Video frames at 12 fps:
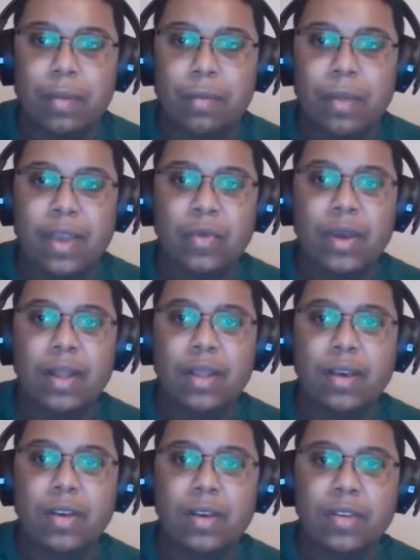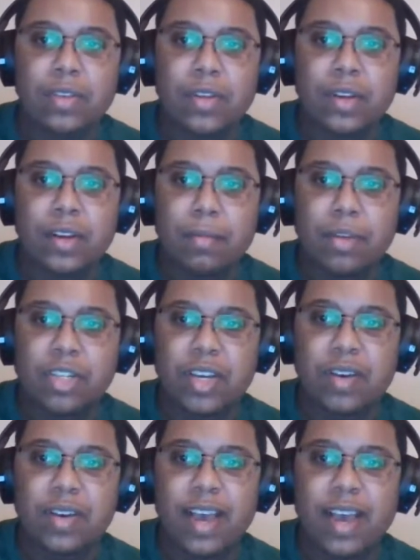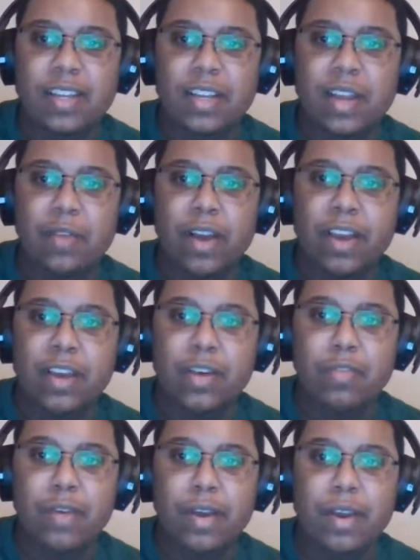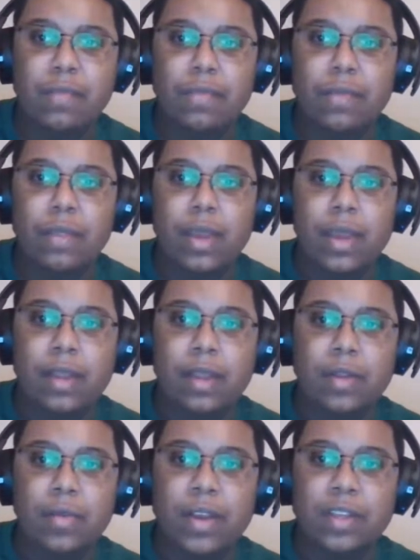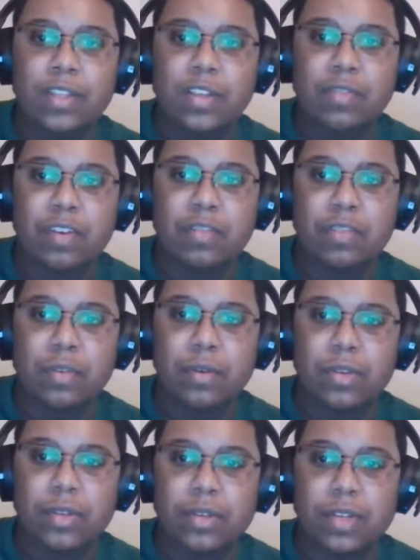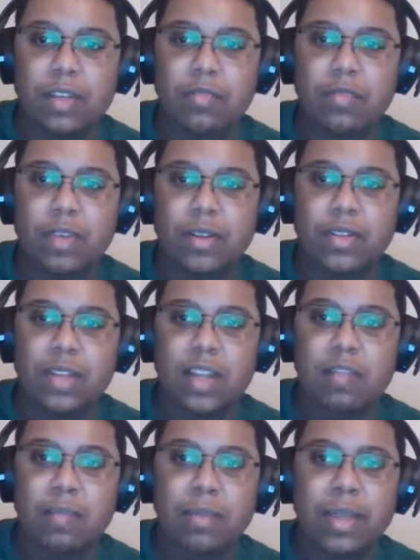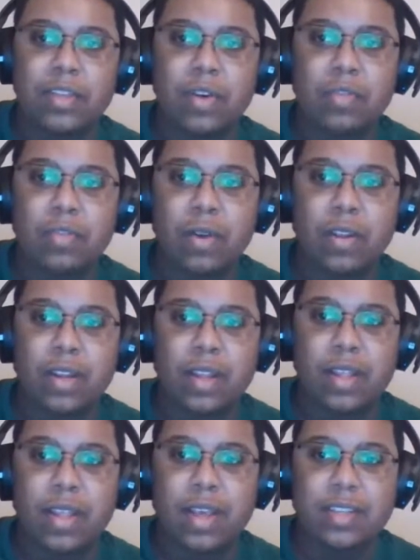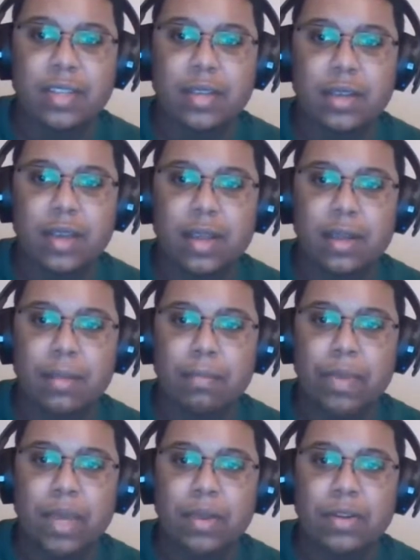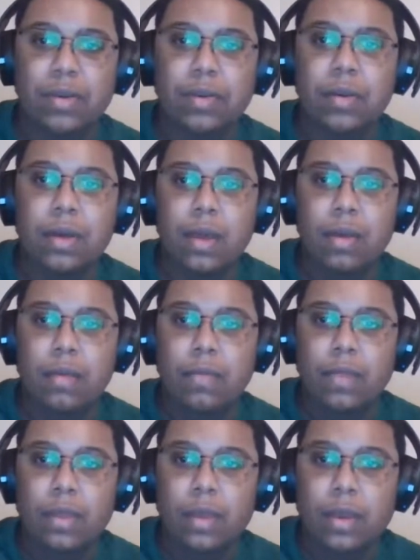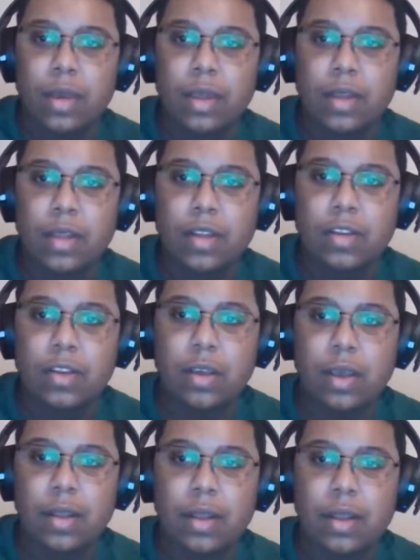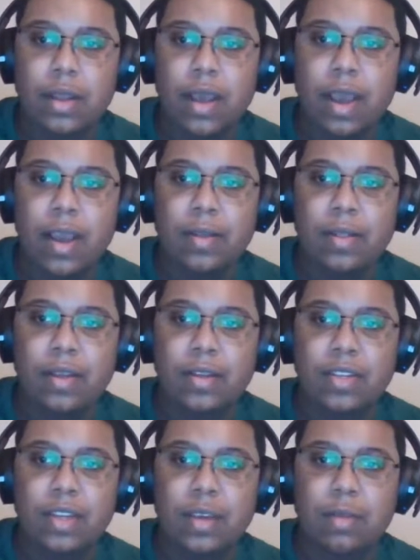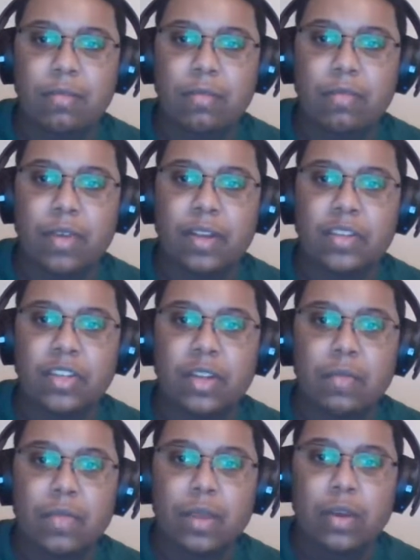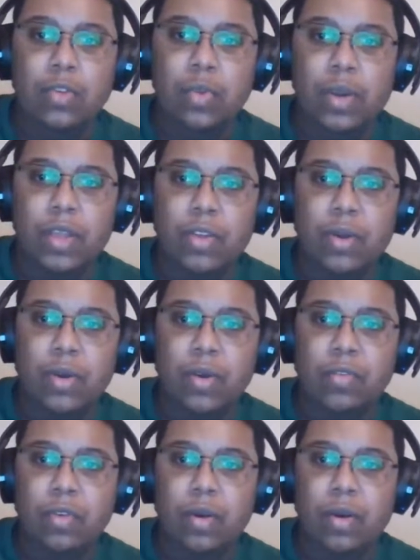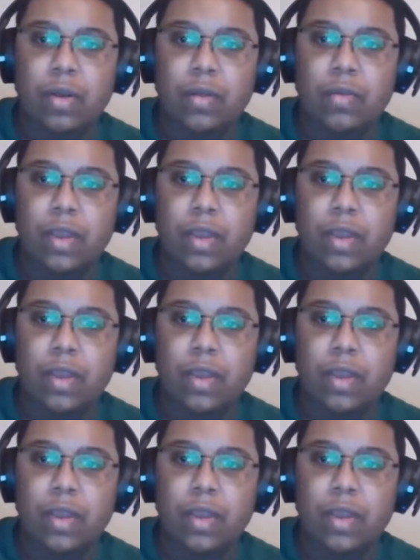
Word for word: Manuela Gostner, Michelle Gatting, and Rahel Frey. And in the race, Sophia Floersch' team finished 11th place overall and in class in LMP2. Yeah, and then and then the Iron Lynx team finished 23rd overall.